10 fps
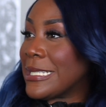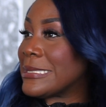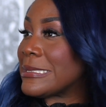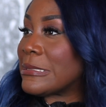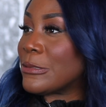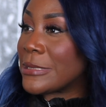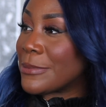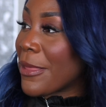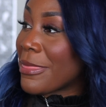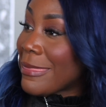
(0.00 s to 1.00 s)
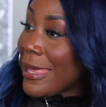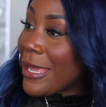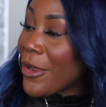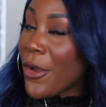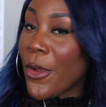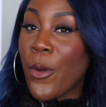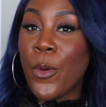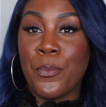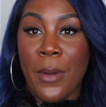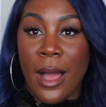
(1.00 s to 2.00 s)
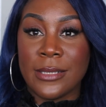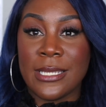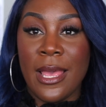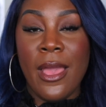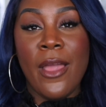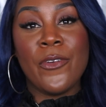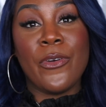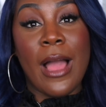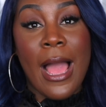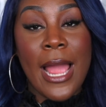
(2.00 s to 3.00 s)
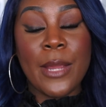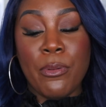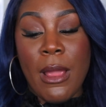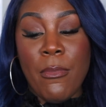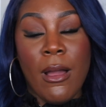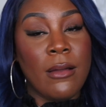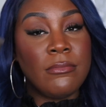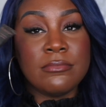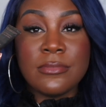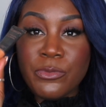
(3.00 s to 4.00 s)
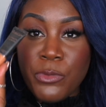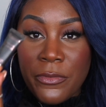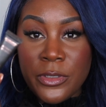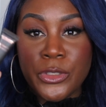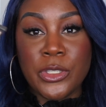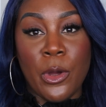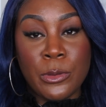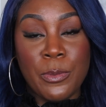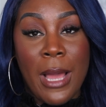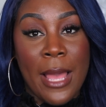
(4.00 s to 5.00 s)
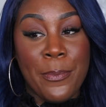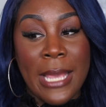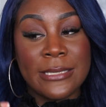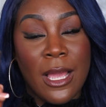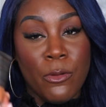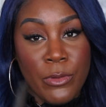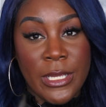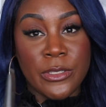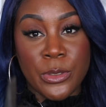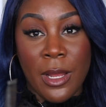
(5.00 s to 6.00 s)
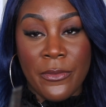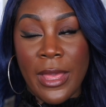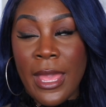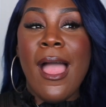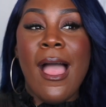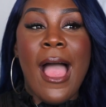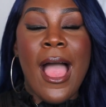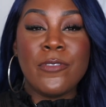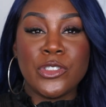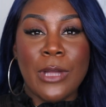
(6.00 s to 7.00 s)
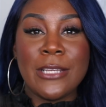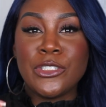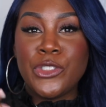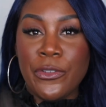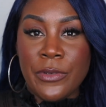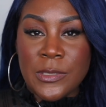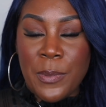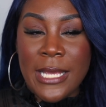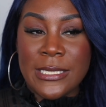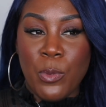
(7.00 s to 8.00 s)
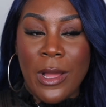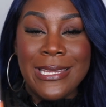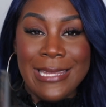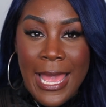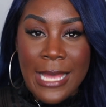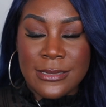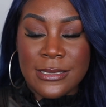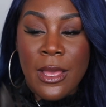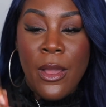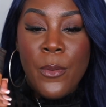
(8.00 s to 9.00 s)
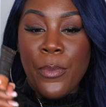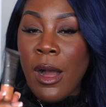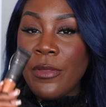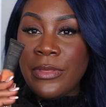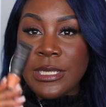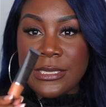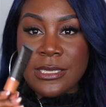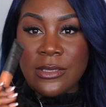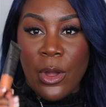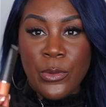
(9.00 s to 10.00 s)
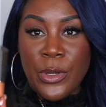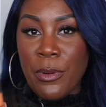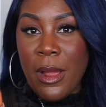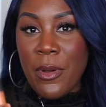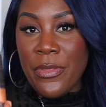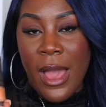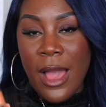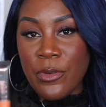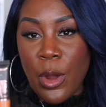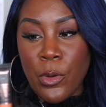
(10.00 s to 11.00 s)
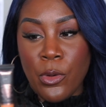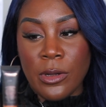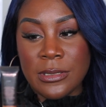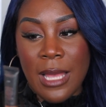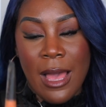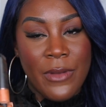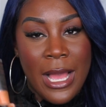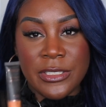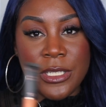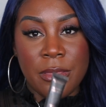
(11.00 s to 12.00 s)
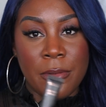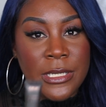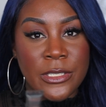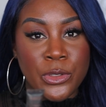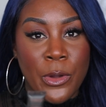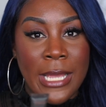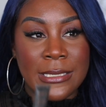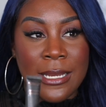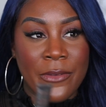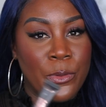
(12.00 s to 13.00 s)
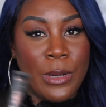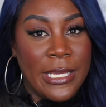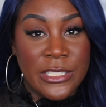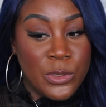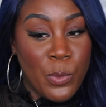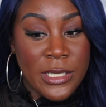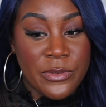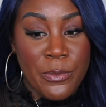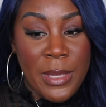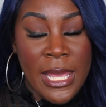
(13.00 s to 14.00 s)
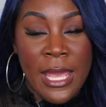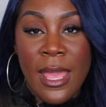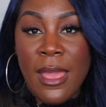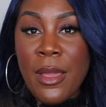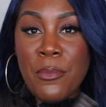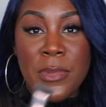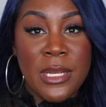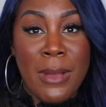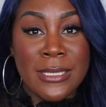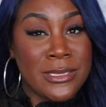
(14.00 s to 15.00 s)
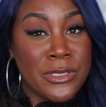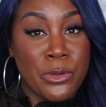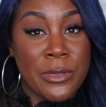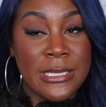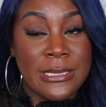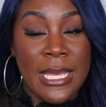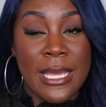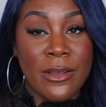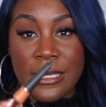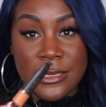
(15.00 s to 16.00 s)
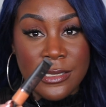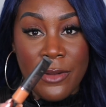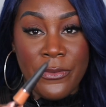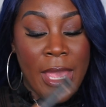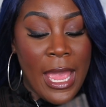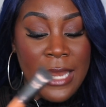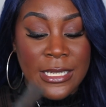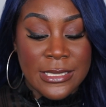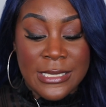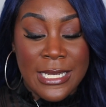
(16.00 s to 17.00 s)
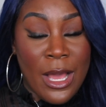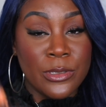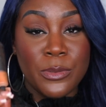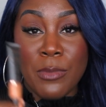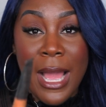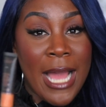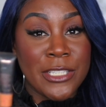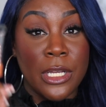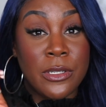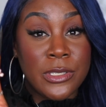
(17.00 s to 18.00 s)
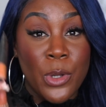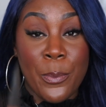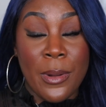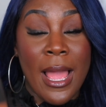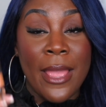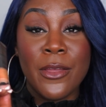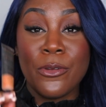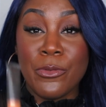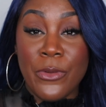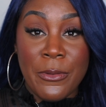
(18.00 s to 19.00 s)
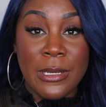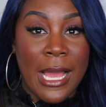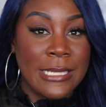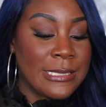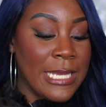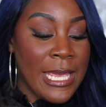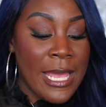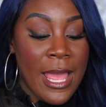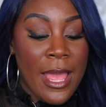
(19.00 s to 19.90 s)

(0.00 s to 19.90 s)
It's just not really my thing, girl. But for eye primer, Revolution Ultimate Eye Base, I really do love it. I haven't tried the Juvia's Place one yet, but this is the only primer that I've come across that I've actually thoroughly enjoyed, and I feel like it just works for me. Minimizes the creasing, I just love it, and it just allows my eyeshadow to apply very nicely.